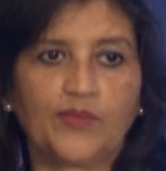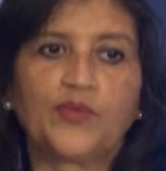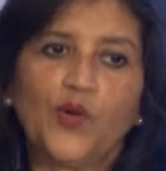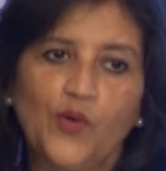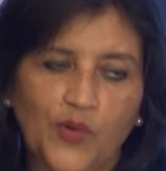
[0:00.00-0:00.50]

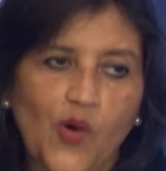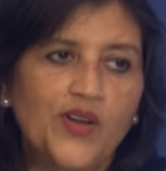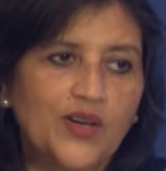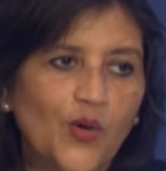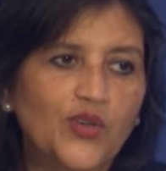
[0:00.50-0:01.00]

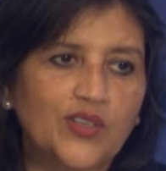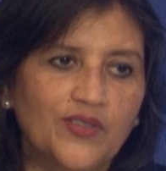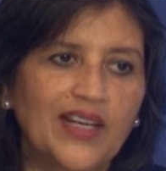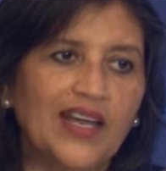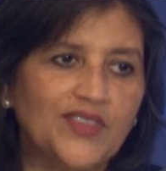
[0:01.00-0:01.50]
Over a course of
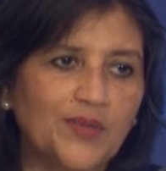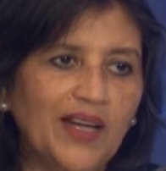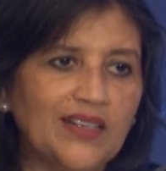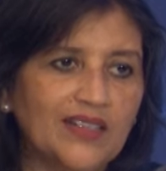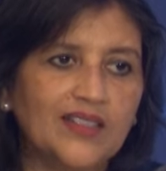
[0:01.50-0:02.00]
her life, she
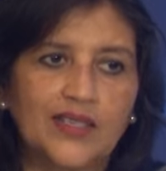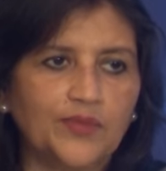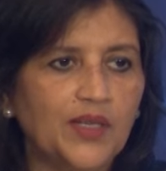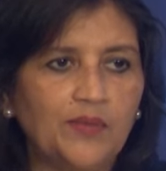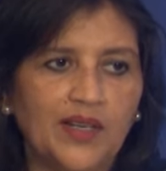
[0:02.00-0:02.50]
might learn
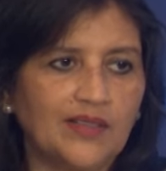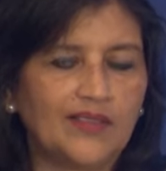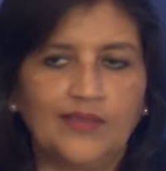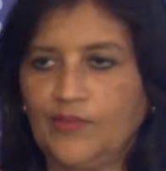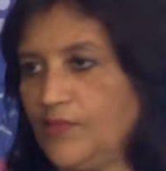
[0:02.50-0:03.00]
something,
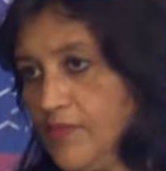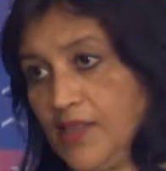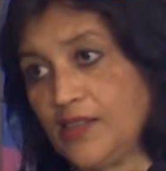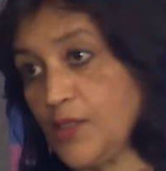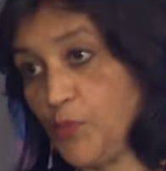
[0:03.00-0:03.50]
but
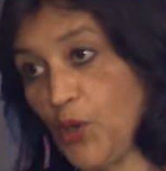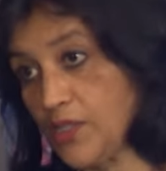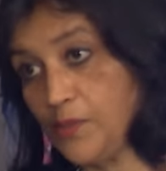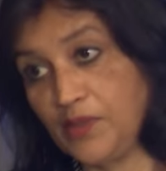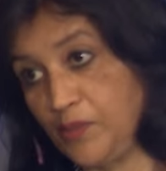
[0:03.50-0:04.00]
it's
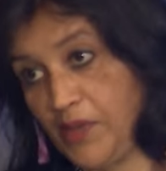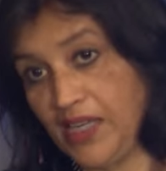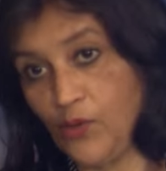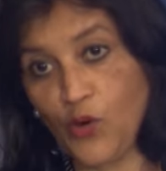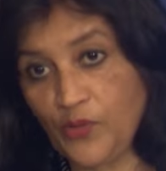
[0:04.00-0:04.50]
possible.
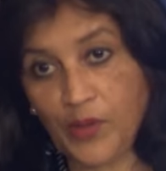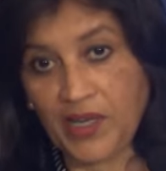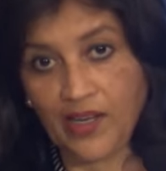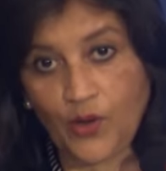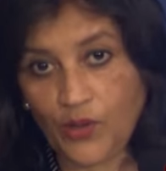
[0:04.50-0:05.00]
Many old
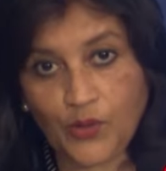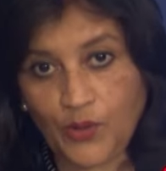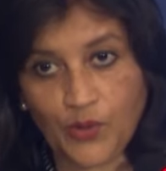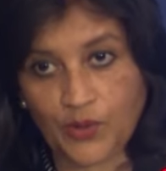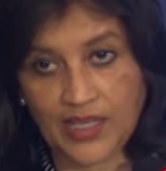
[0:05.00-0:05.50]
women are not
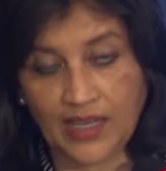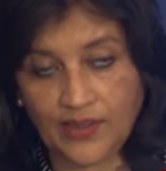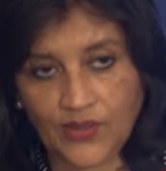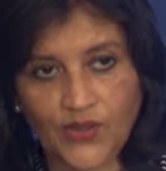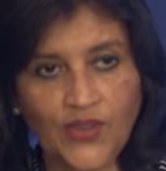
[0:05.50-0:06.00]
good cooks
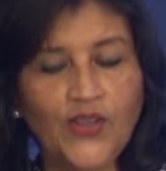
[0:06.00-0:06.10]
either.